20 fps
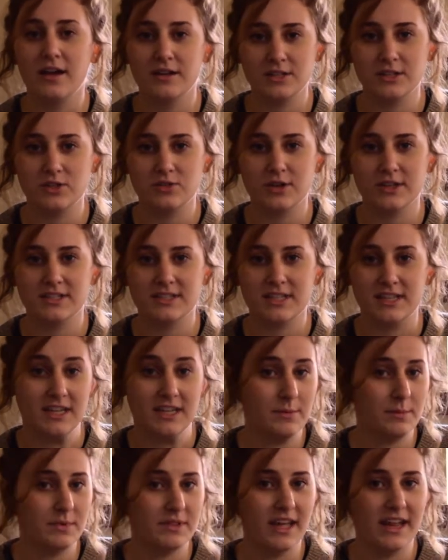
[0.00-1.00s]
to trust in
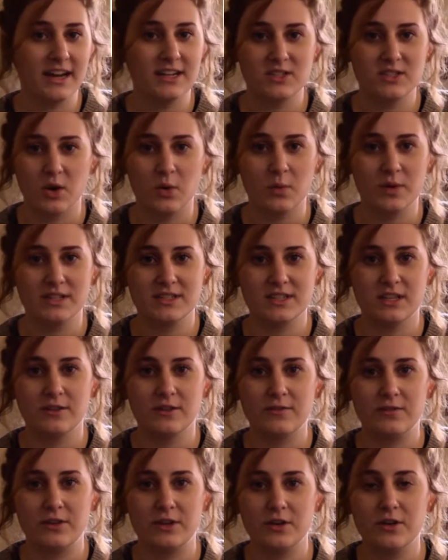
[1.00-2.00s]
him, and that it's always
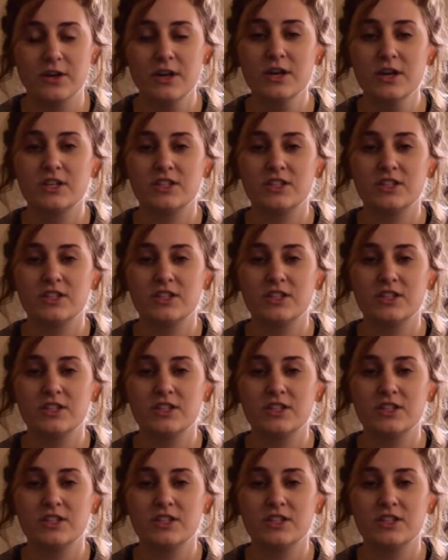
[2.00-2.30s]
there for you.